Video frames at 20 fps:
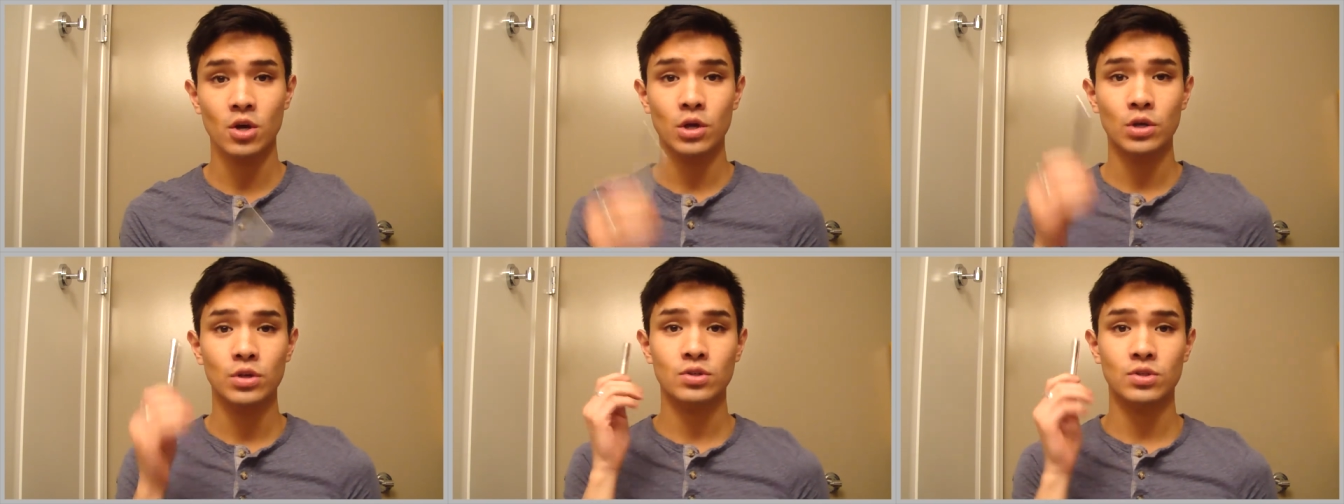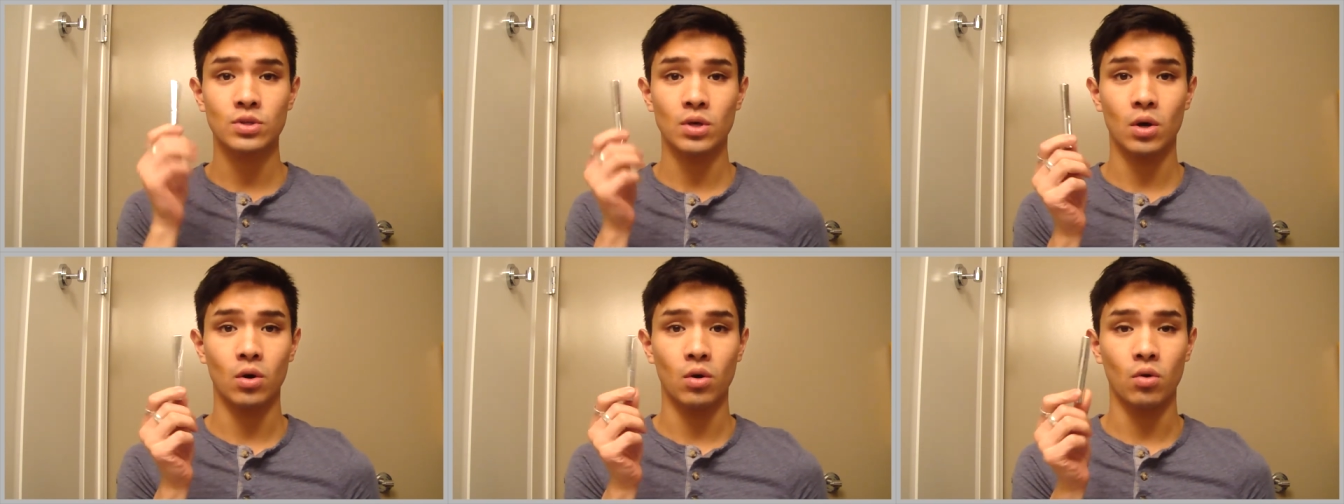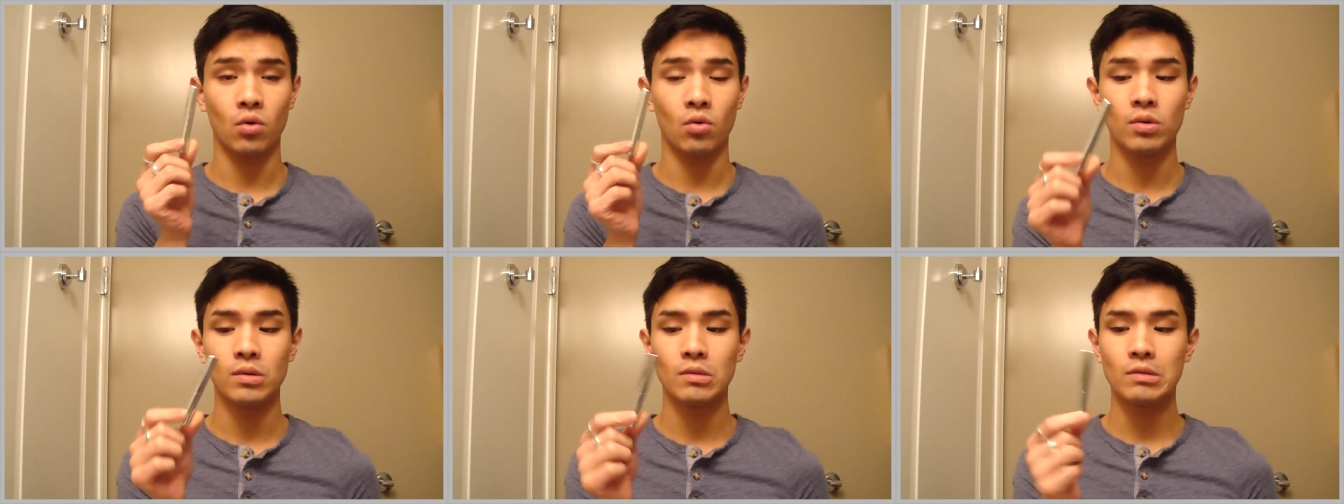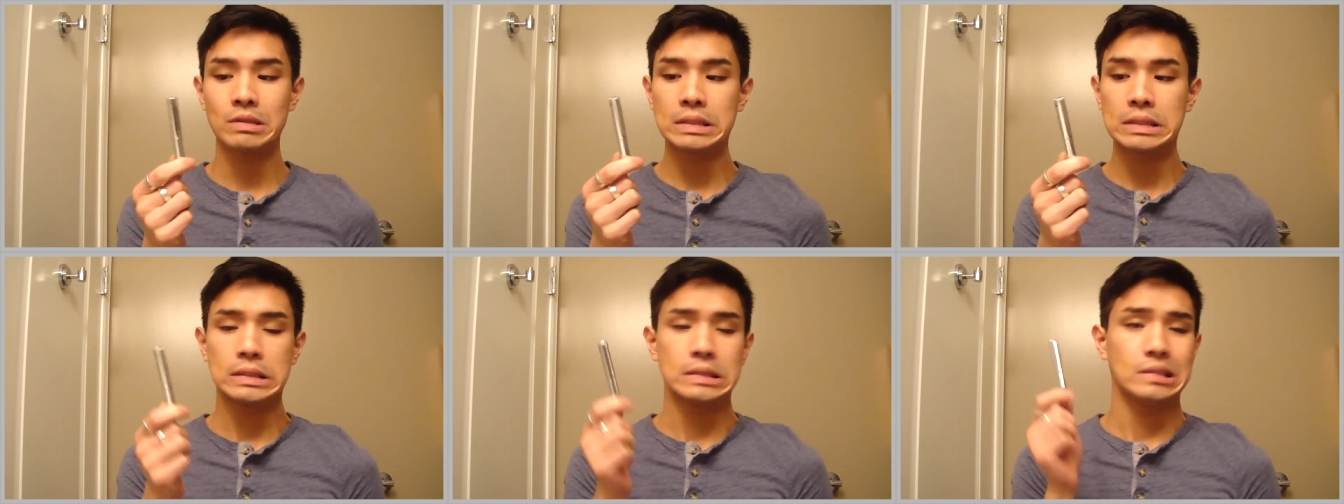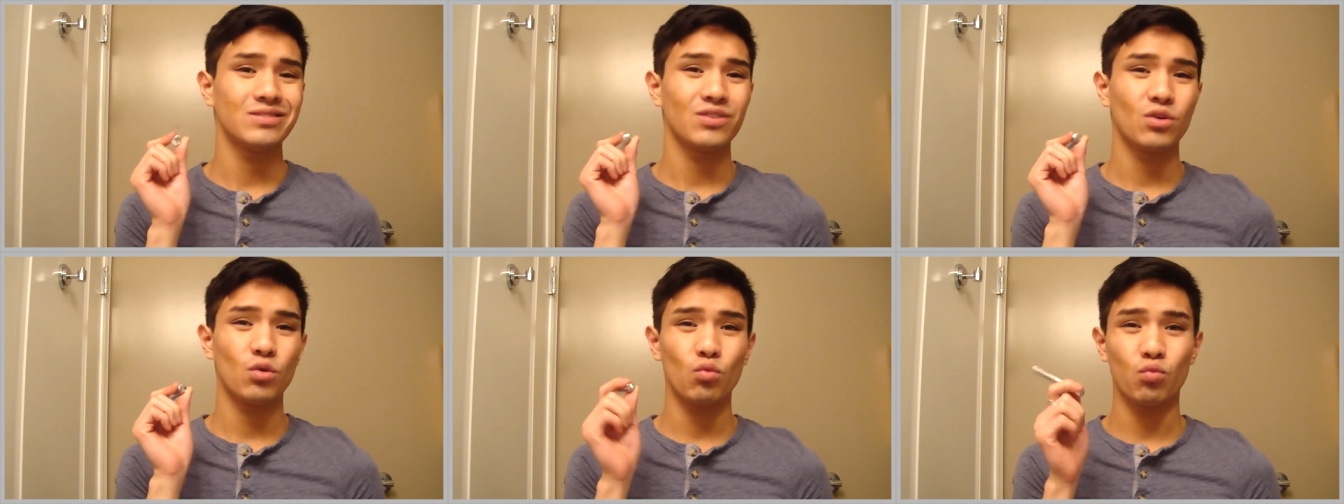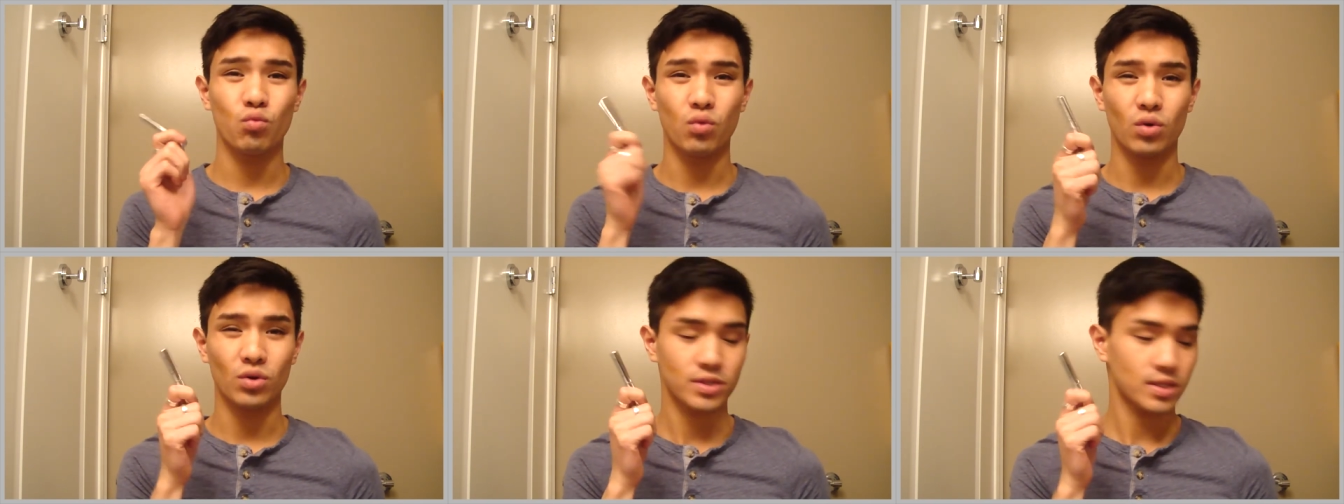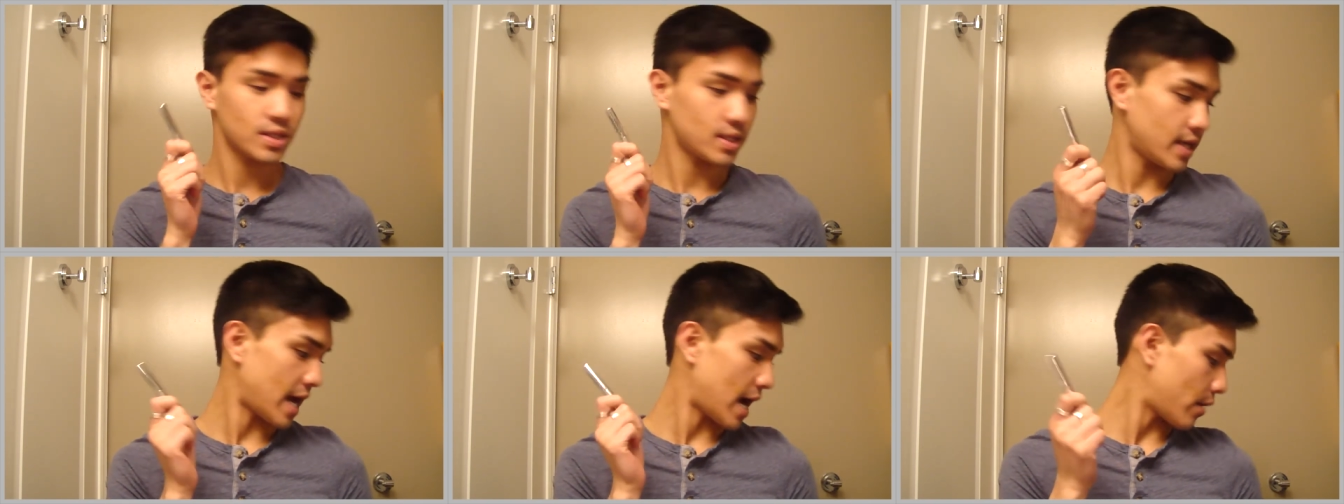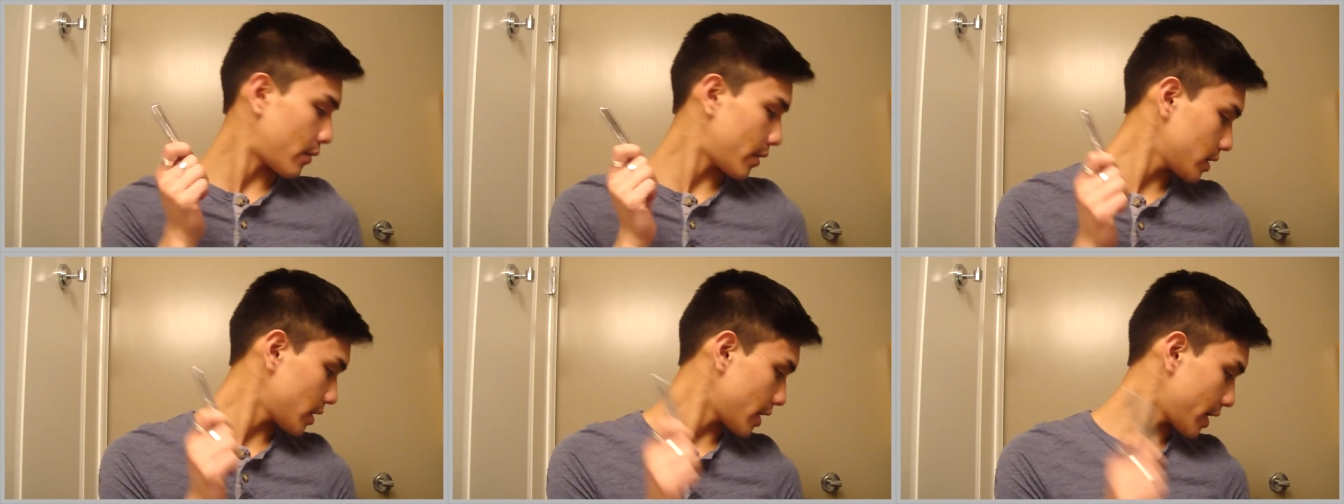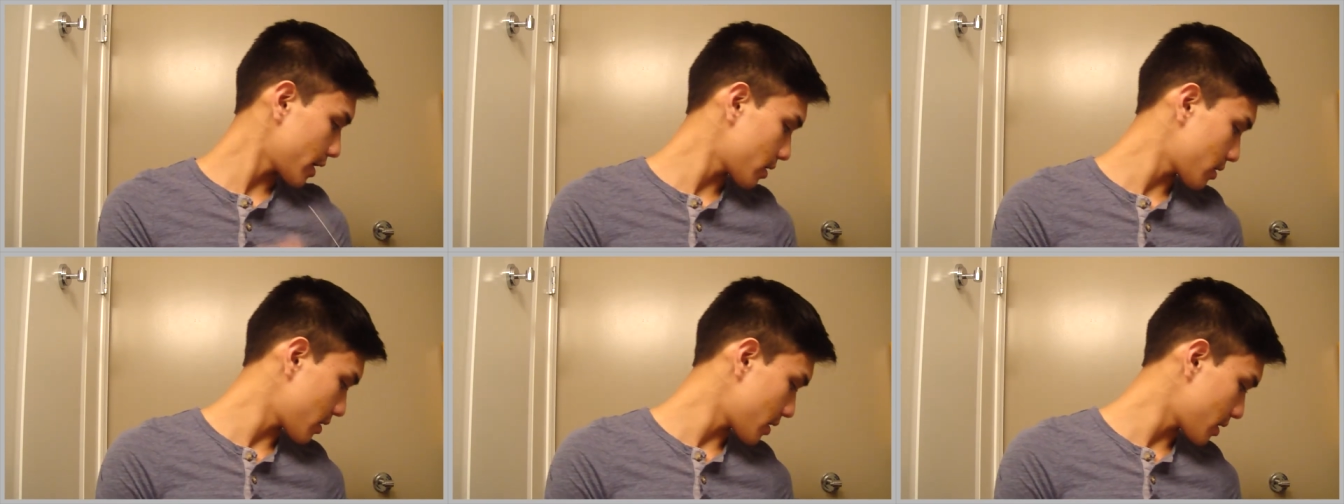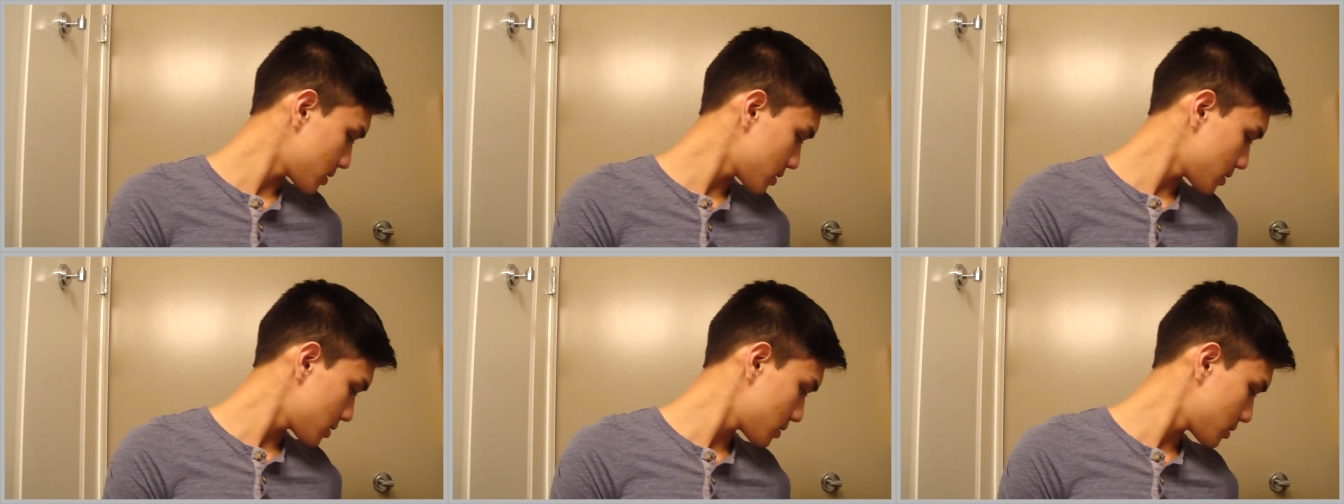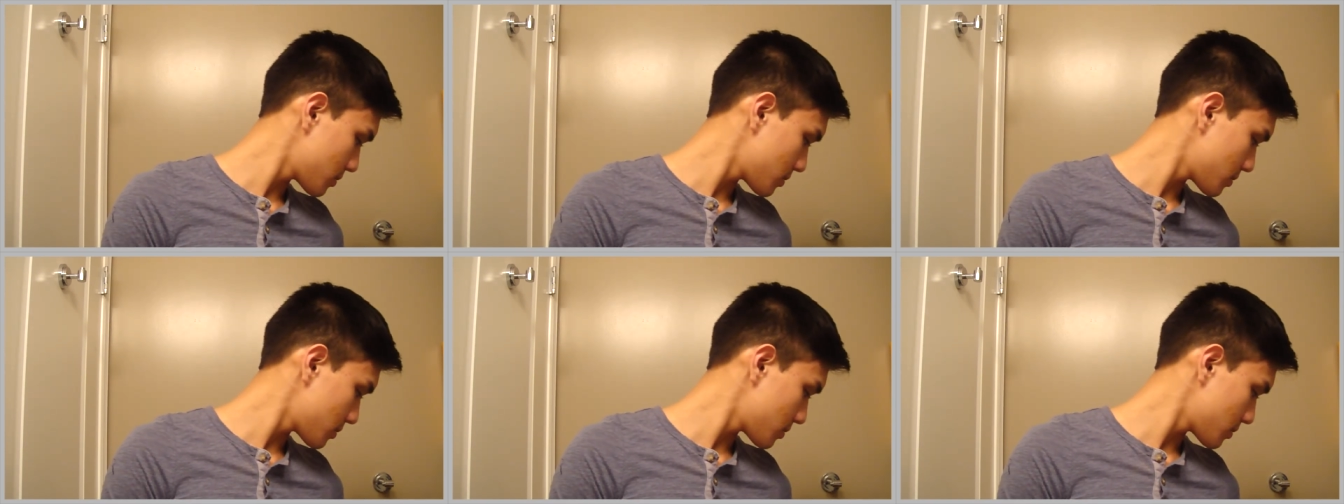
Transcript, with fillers: so we'll see how I like this.